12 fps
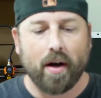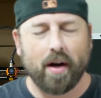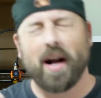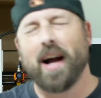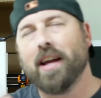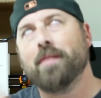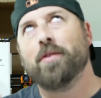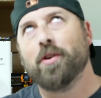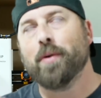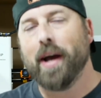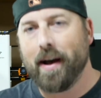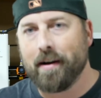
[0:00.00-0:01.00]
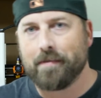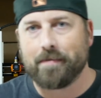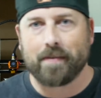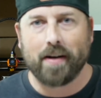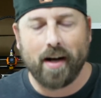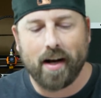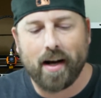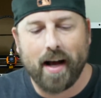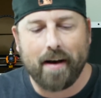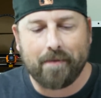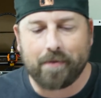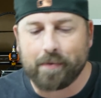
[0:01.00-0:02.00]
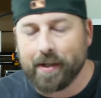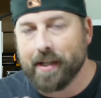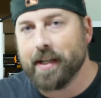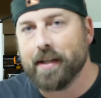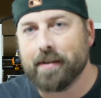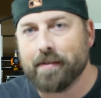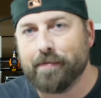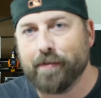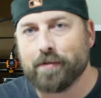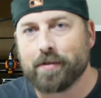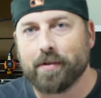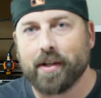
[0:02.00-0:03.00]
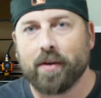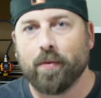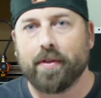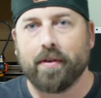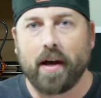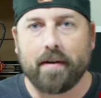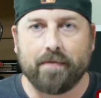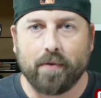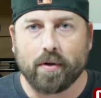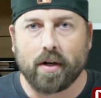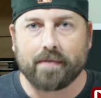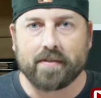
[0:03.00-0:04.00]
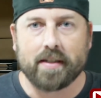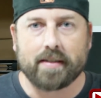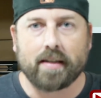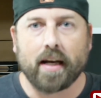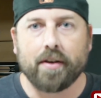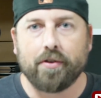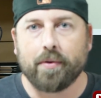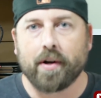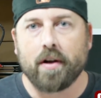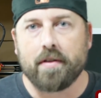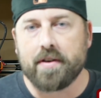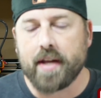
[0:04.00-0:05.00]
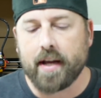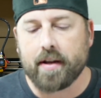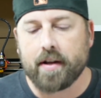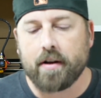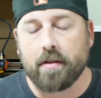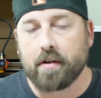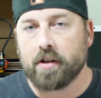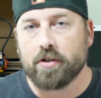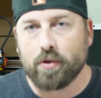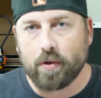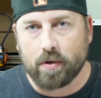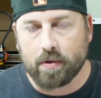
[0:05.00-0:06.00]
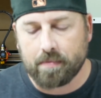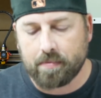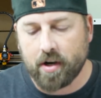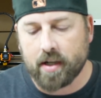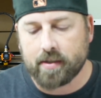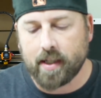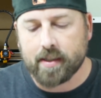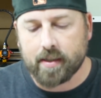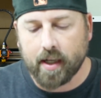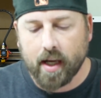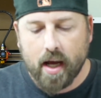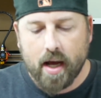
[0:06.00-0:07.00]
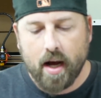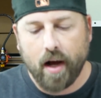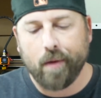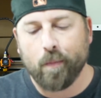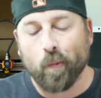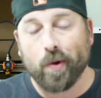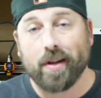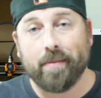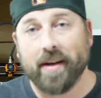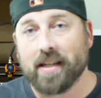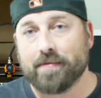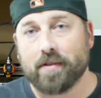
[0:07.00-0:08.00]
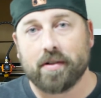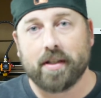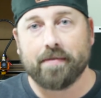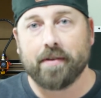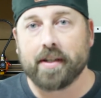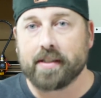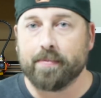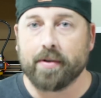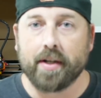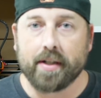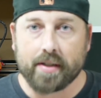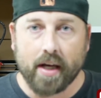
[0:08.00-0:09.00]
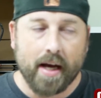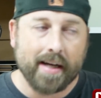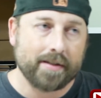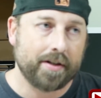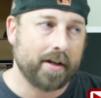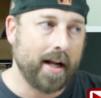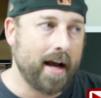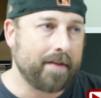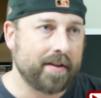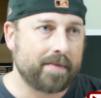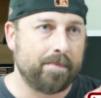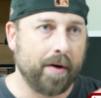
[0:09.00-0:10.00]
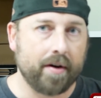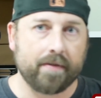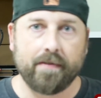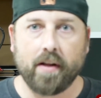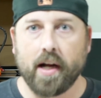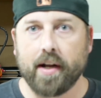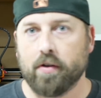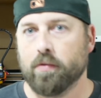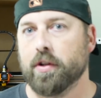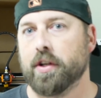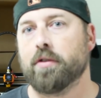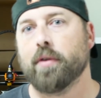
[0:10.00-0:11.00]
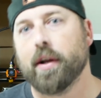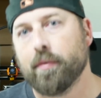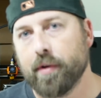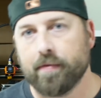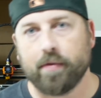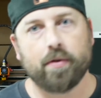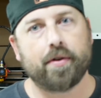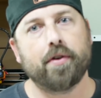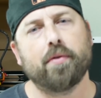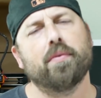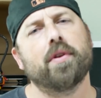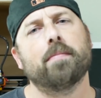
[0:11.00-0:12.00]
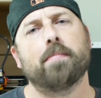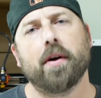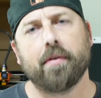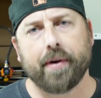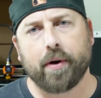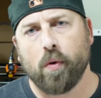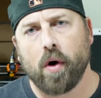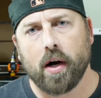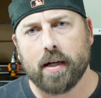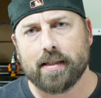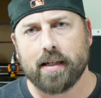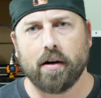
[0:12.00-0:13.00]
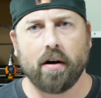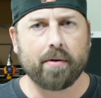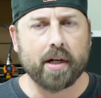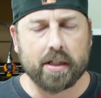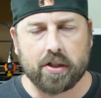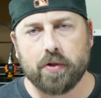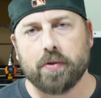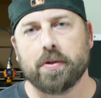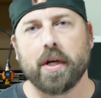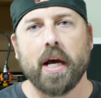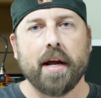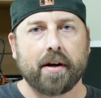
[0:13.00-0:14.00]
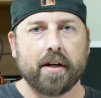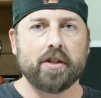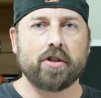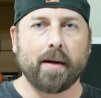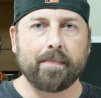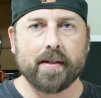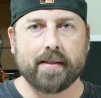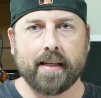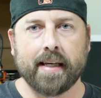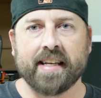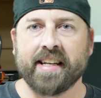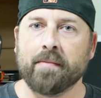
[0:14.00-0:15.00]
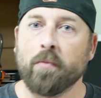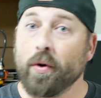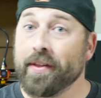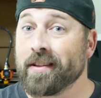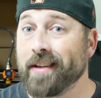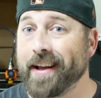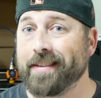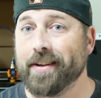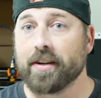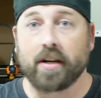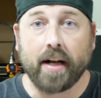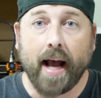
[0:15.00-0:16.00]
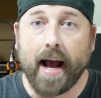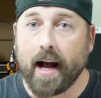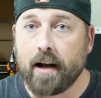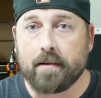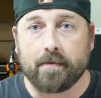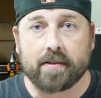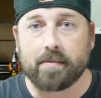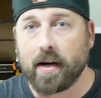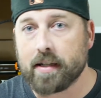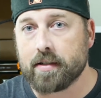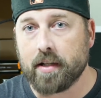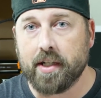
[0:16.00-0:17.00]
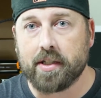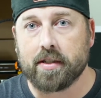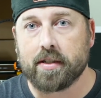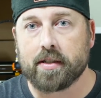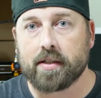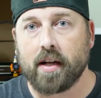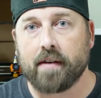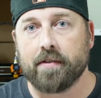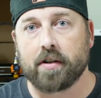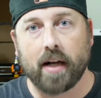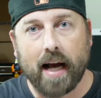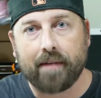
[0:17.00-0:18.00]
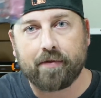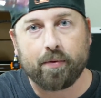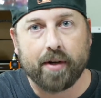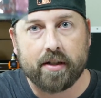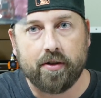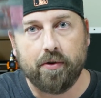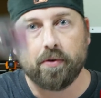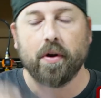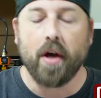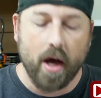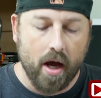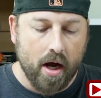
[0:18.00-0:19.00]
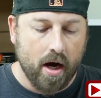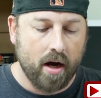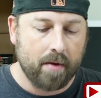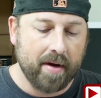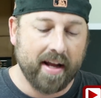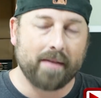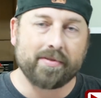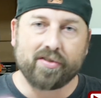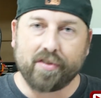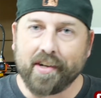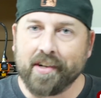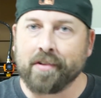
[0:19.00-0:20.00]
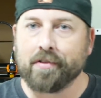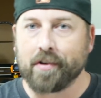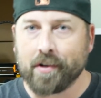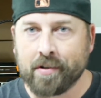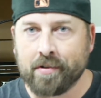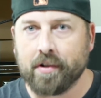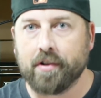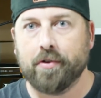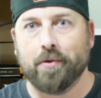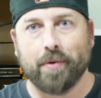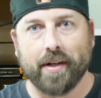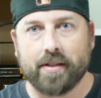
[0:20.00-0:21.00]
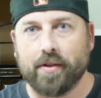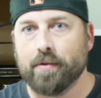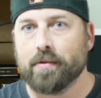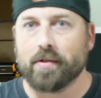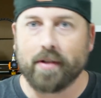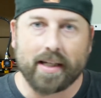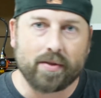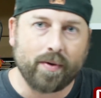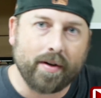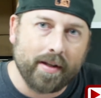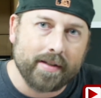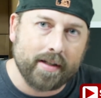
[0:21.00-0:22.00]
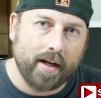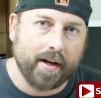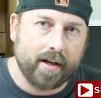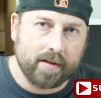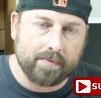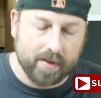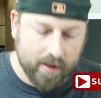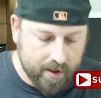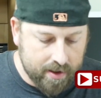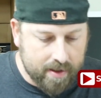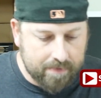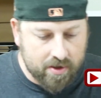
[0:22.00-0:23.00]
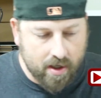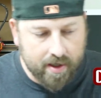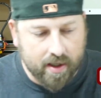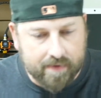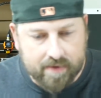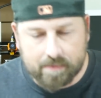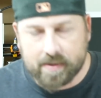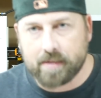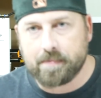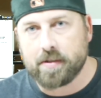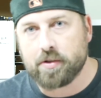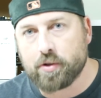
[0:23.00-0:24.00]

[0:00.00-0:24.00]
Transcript: our IMUF uh, F3 filtering with the F4 off to the side doing all the data and all the control processing um, really makes for a different experience. So you're gonna have this Butterflight, really great revolt or your really buttery quads that are already tuned. You're gonna drop this in and more than likely you're gonna have some oscillations and stuff. You're gonna have to retune. Um, and I'm starting to learn the new retune. So that's where this kind of comes in is I'm trying to give some tips and